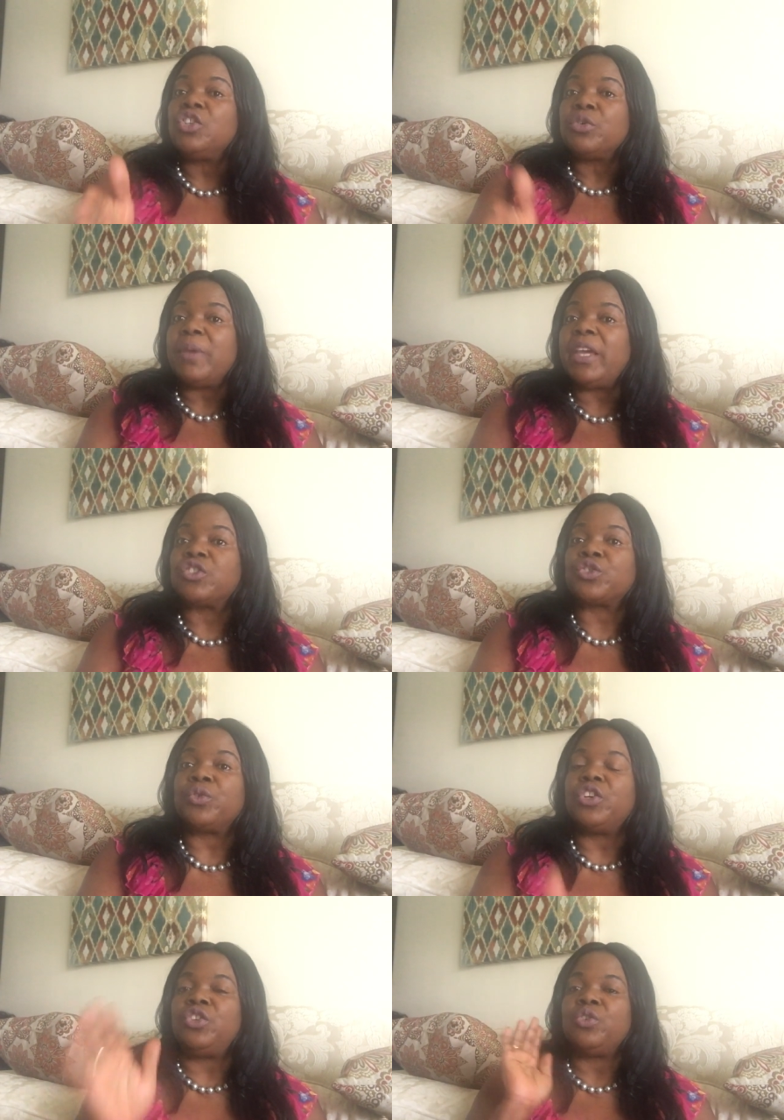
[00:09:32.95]
to make
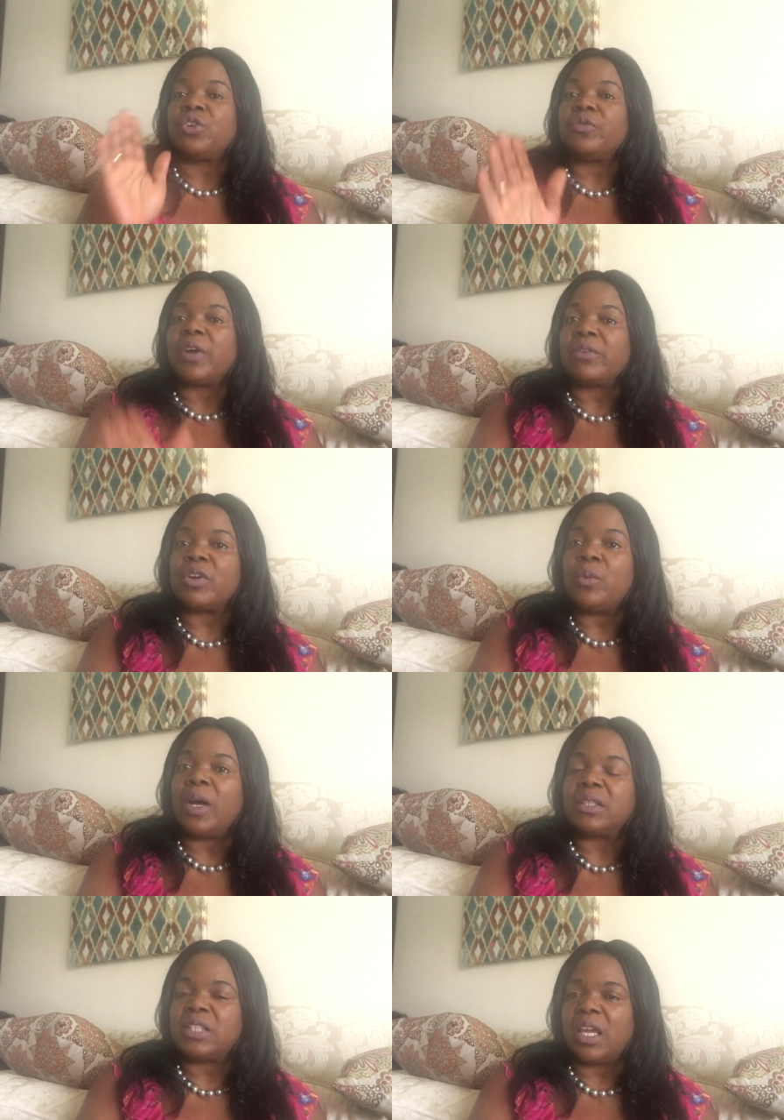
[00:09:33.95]
sure you are very
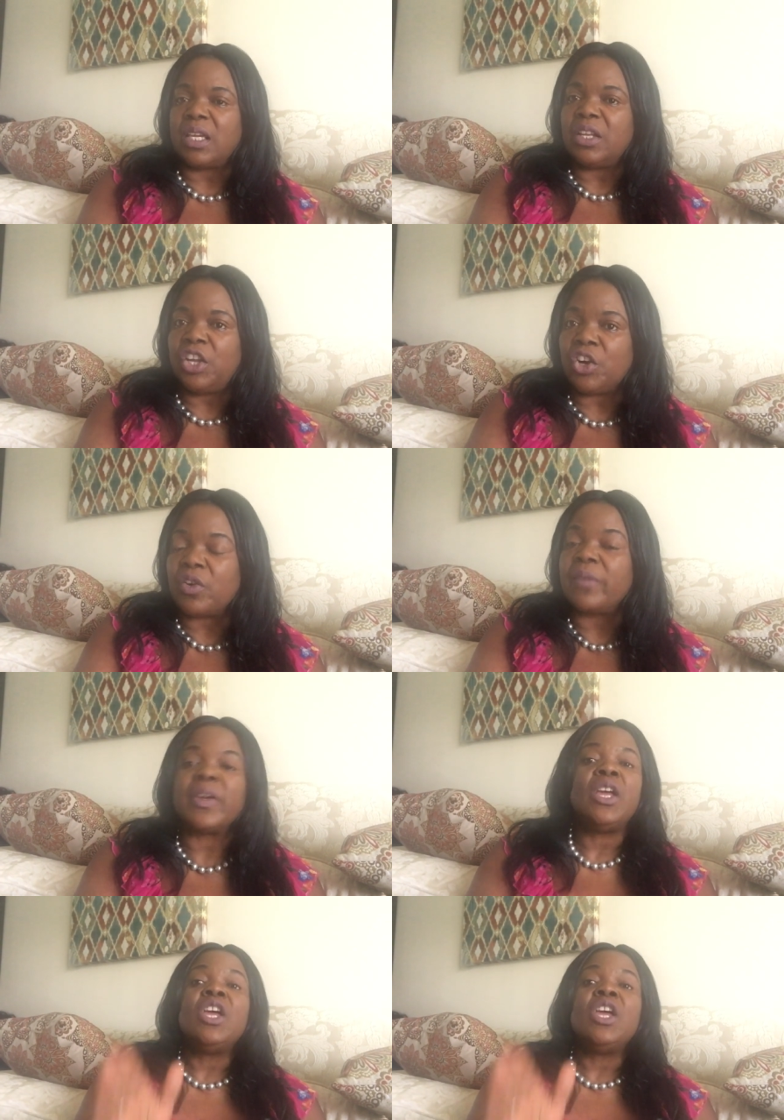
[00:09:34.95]
well taken care of.